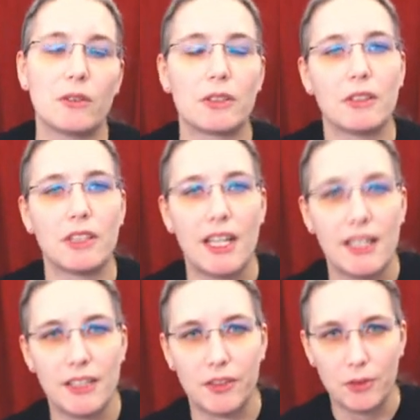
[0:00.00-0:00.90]
or not
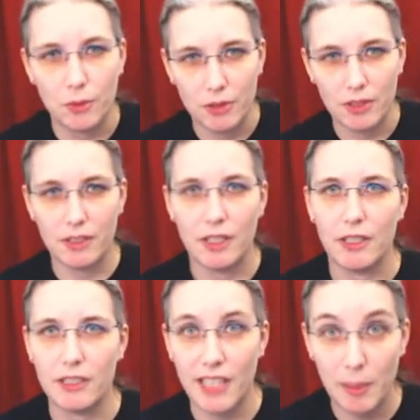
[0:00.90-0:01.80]
unless you
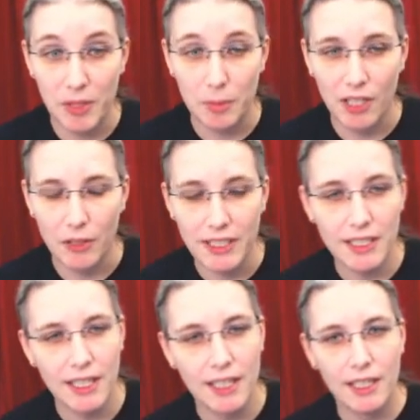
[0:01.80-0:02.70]
uh, tell me about it.